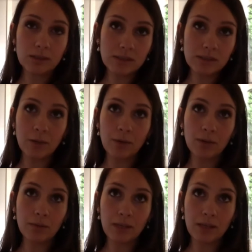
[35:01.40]
stuck with
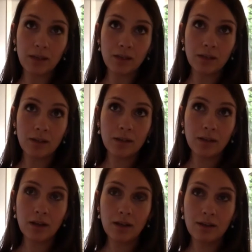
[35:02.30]
me.
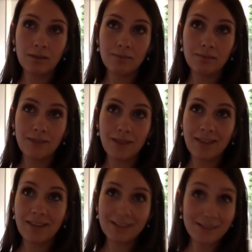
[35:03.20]
I
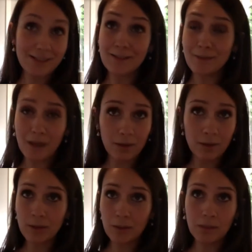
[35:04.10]
think just as a fellow
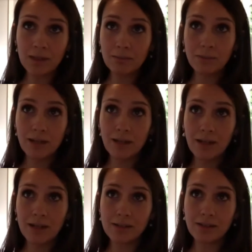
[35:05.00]
human, but
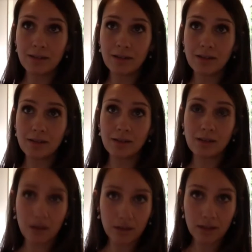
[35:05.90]
as a
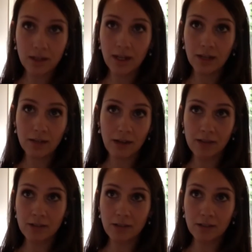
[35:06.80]
daughter and a
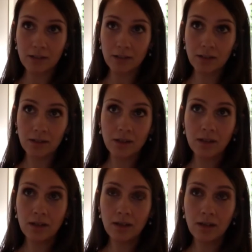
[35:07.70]
granddaughter,
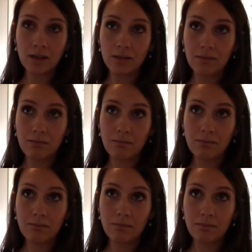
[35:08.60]
the
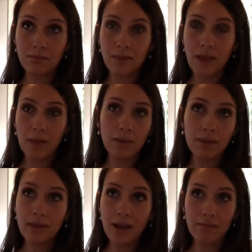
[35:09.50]

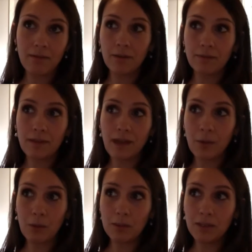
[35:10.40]
empathy I felt for that
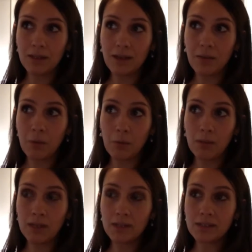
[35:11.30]
woman in that
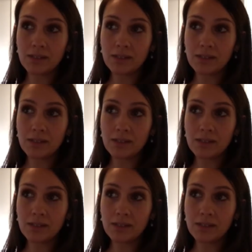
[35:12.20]
moment,